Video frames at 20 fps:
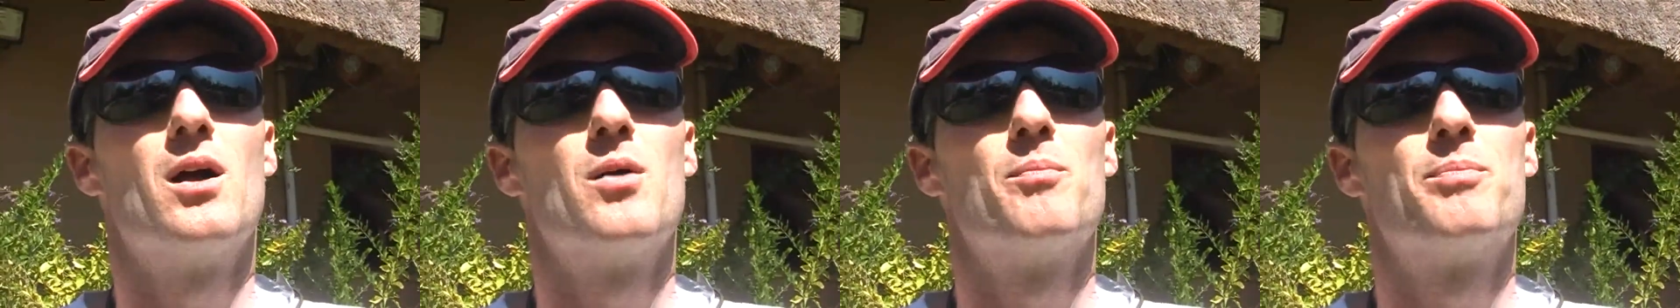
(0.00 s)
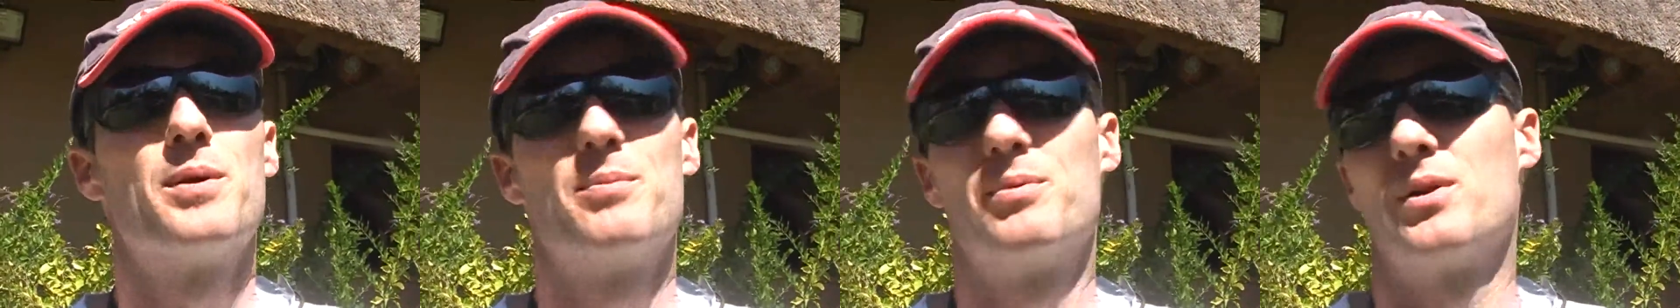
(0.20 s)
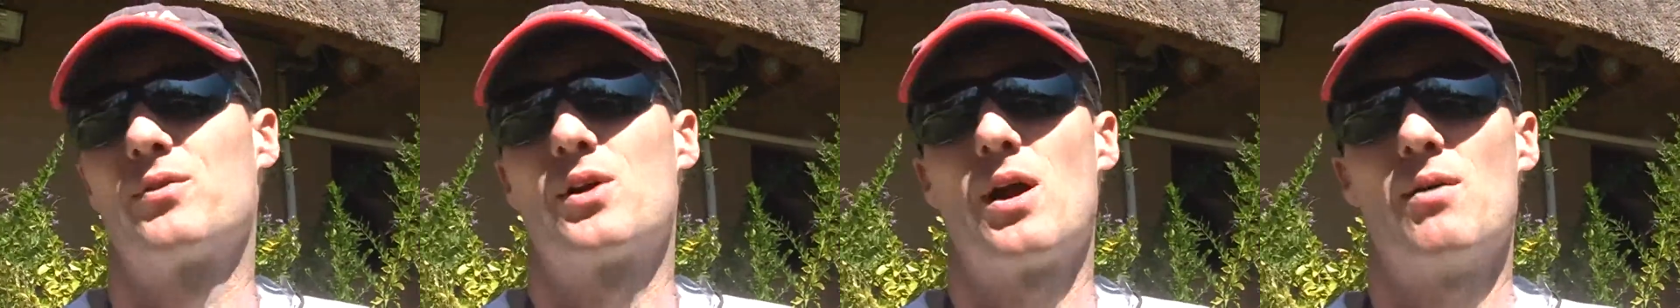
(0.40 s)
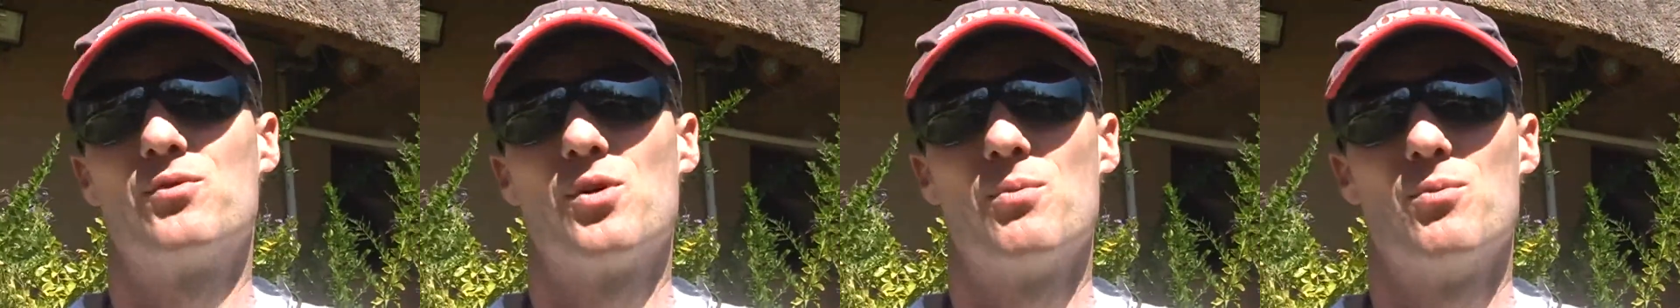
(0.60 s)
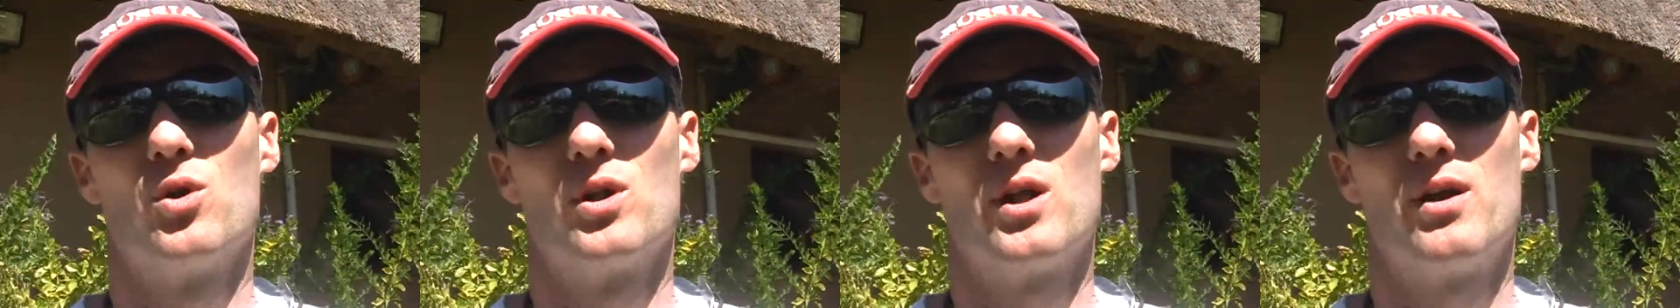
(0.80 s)
People have come
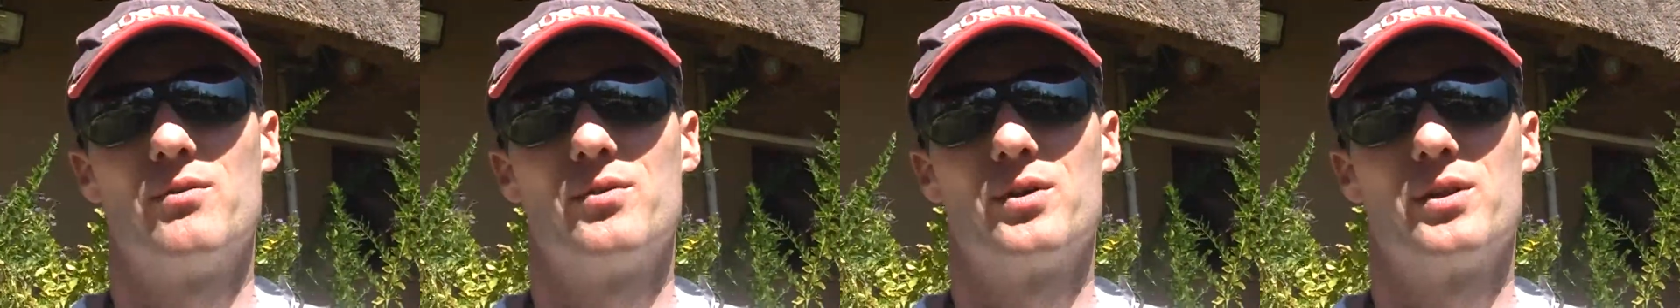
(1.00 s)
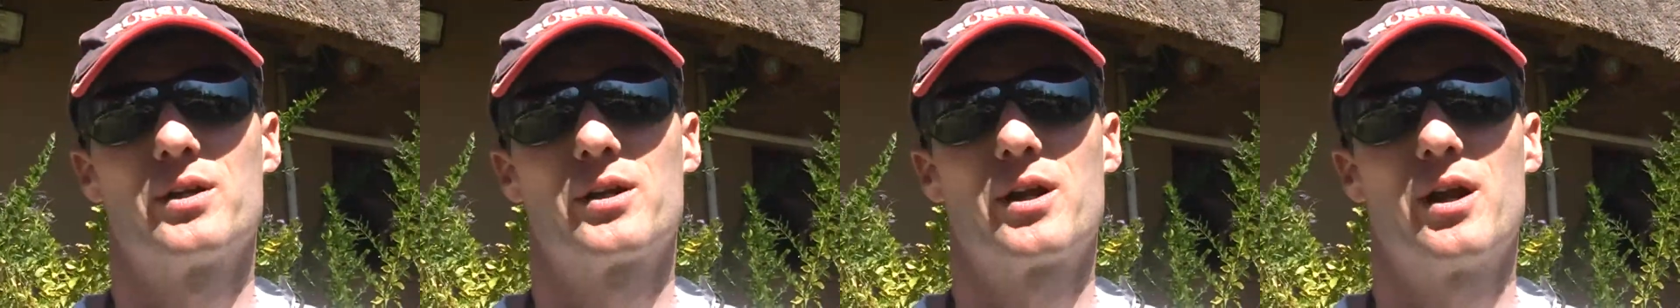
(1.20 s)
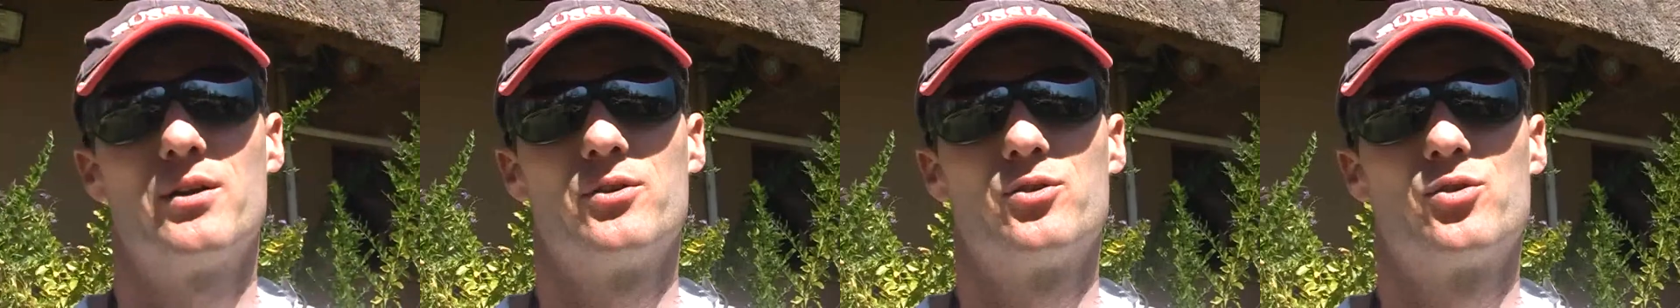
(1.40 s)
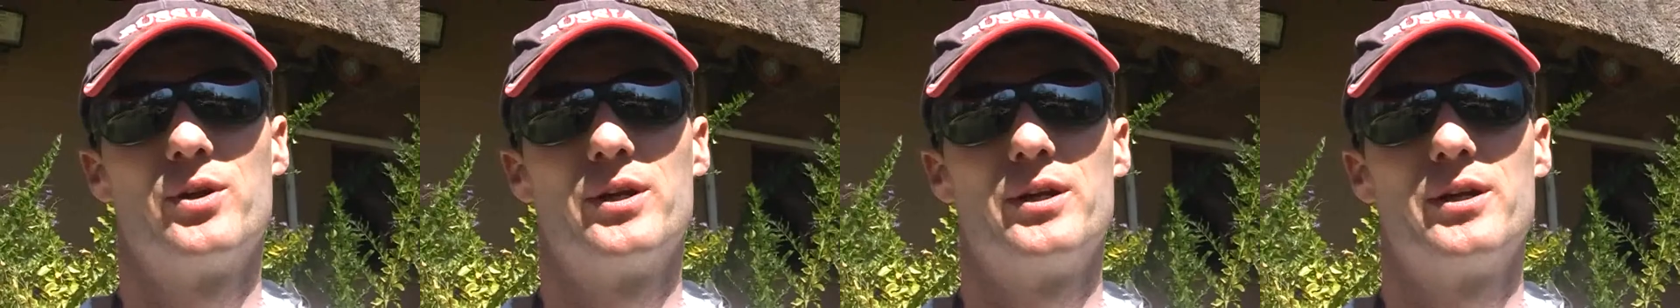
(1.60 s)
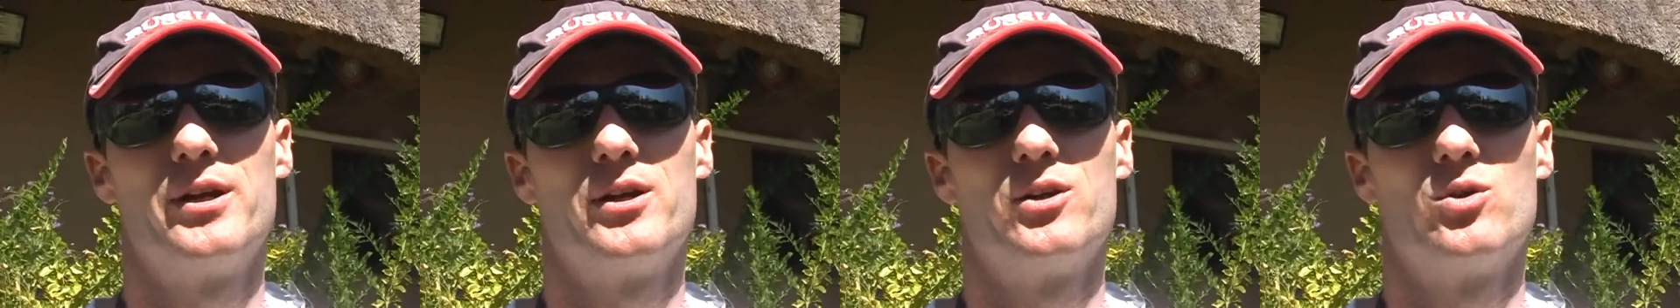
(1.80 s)
from all over the country
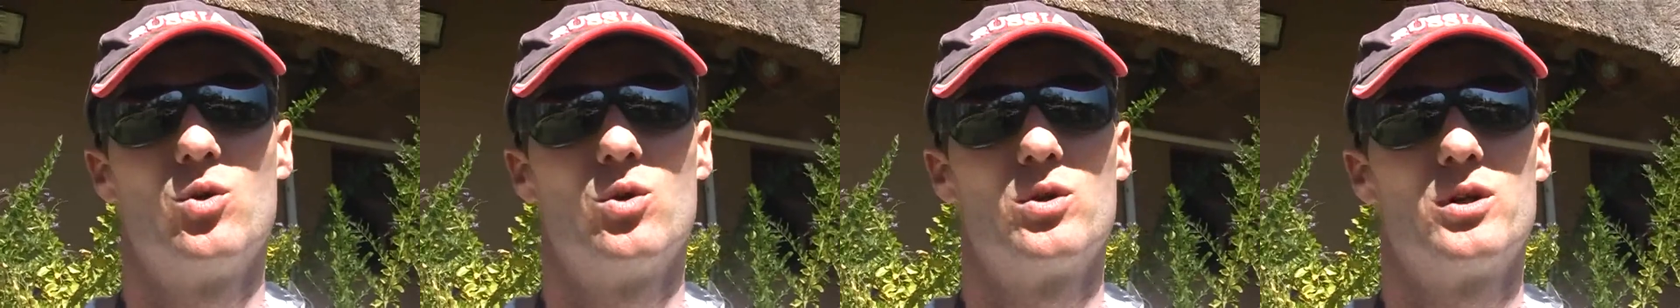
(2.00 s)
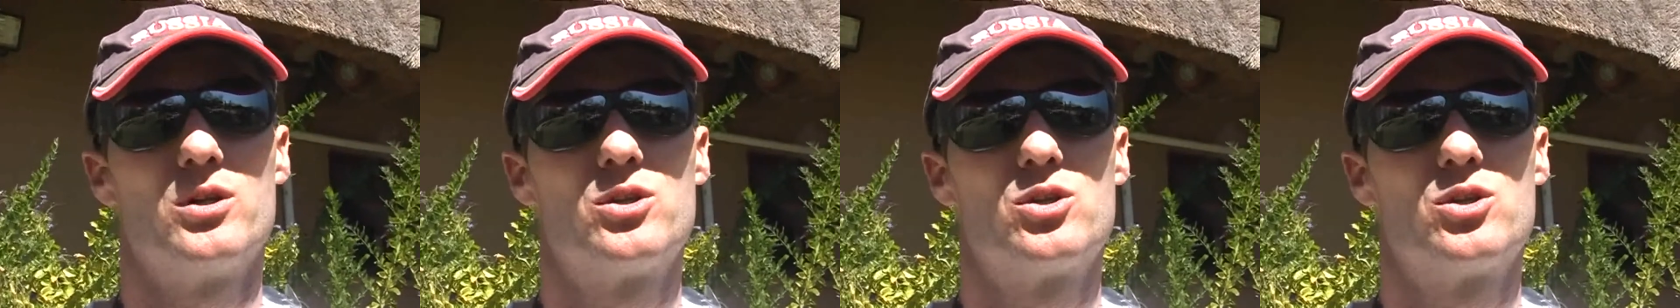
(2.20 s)
in order